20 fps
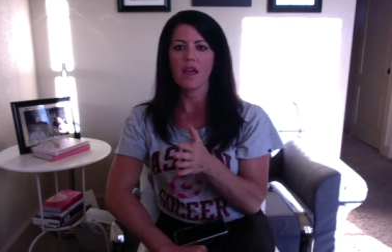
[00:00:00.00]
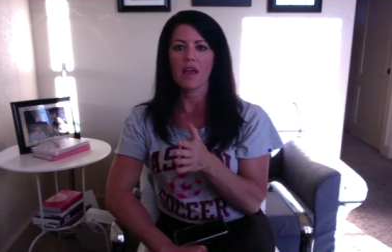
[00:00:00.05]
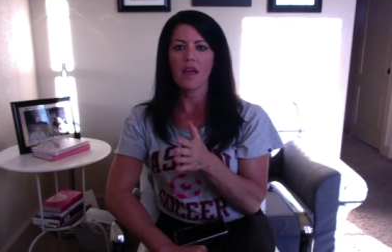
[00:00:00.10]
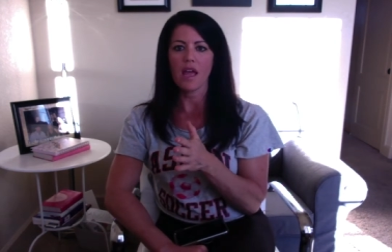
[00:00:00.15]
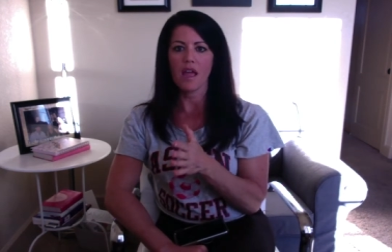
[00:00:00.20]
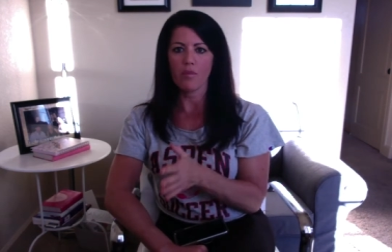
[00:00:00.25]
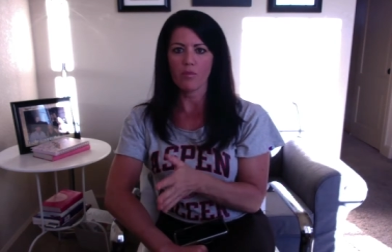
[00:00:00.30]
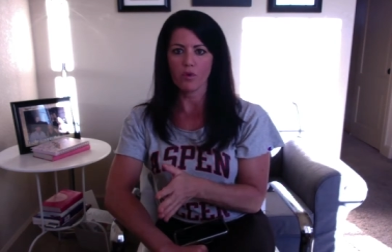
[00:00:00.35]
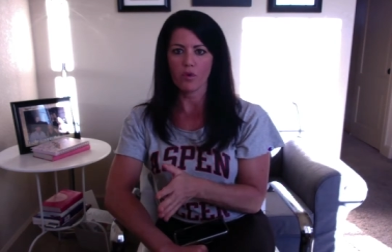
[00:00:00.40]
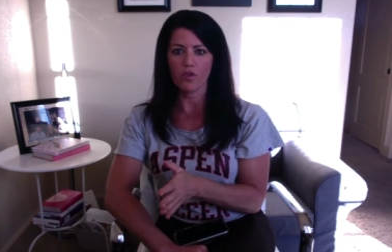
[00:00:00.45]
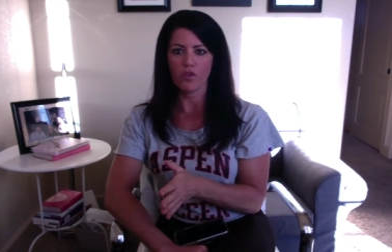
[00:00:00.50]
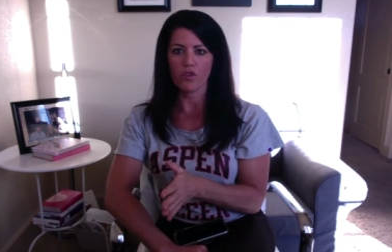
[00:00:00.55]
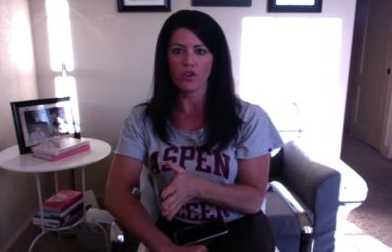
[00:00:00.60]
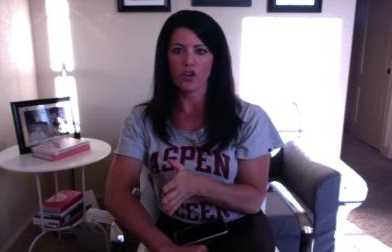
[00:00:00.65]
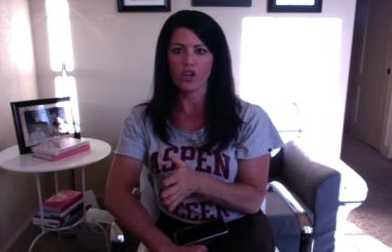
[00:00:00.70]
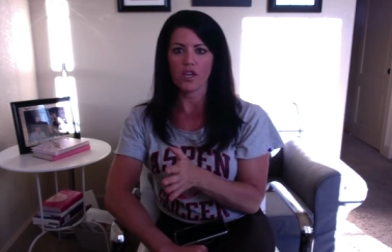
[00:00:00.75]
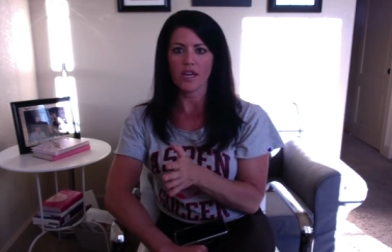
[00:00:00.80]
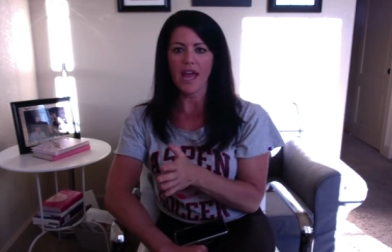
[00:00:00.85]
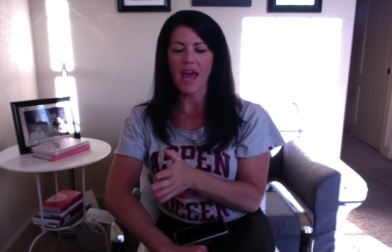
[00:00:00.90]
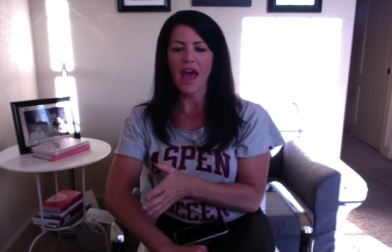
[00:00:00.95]
April
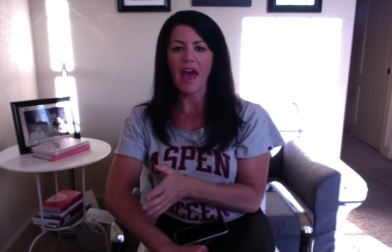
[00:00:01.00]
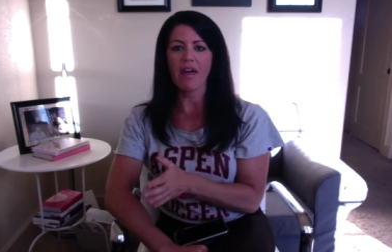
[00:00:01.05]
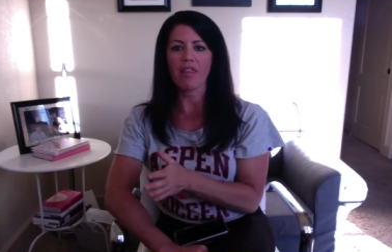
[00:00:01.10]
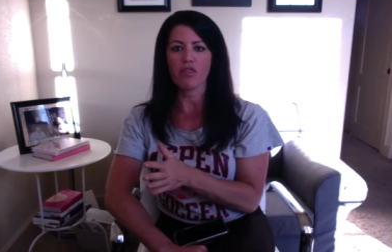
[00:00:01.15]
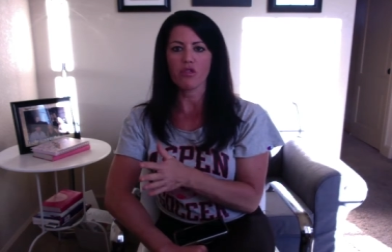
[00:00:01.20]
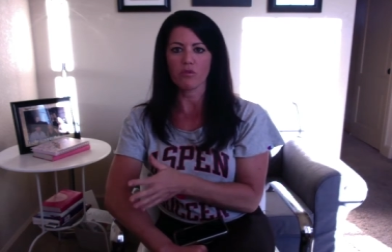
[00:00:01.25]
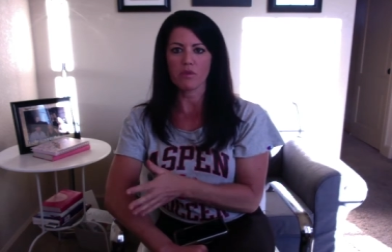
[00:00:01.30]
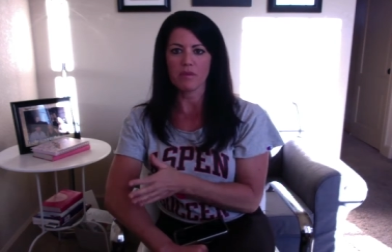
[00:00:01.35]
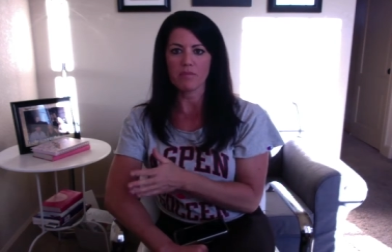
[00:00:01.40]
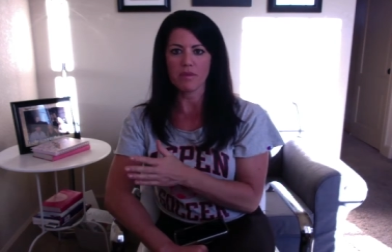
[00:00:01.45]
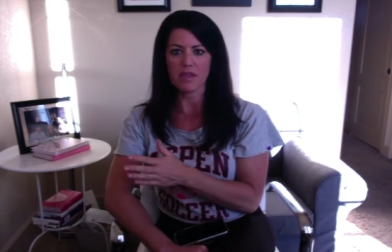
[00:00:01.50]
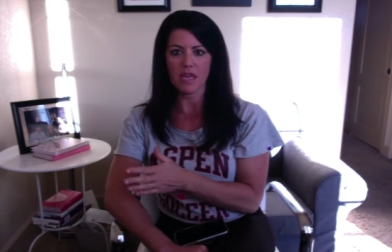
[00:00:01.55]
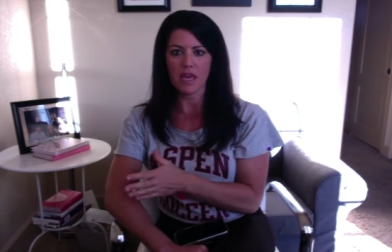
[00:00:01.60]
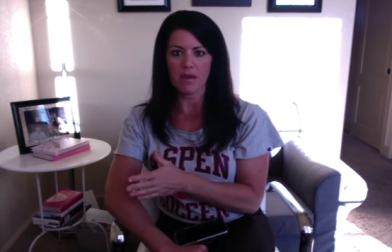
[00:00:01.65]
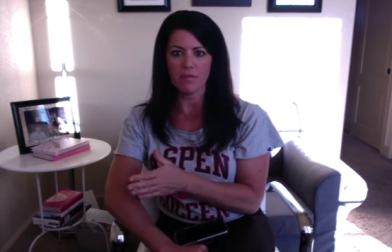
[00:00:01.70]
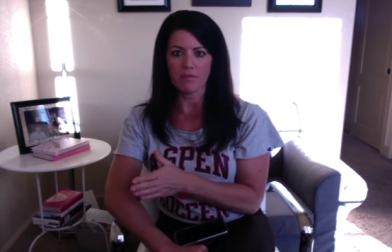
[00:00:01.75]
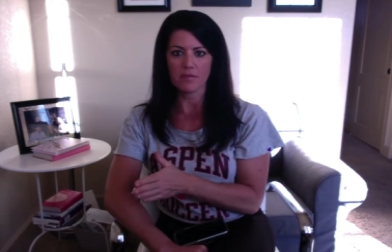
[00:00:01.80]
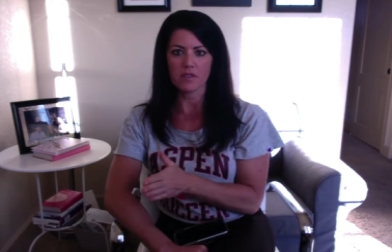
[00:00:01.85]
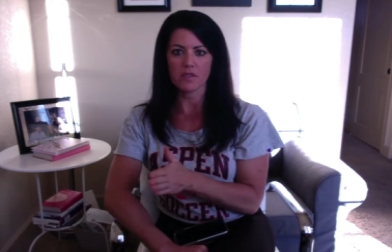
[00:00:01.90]
3rd at 3 p.m.